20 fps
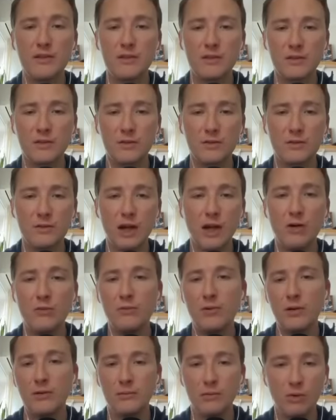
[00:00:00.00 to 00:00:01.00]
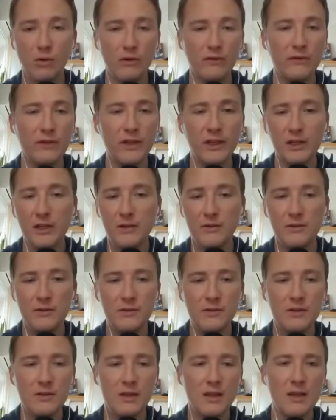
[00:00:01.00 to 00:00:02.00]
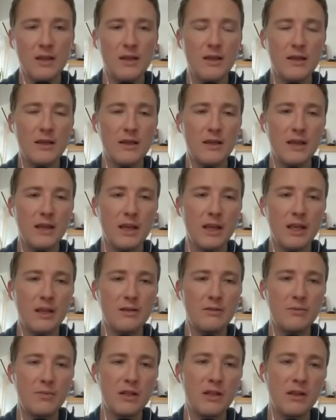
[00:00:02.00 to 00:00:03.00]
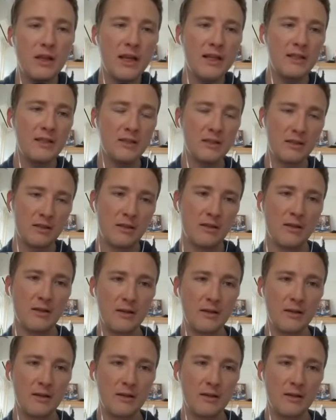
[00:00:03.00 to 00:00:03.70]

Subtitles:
to output more videos and be less,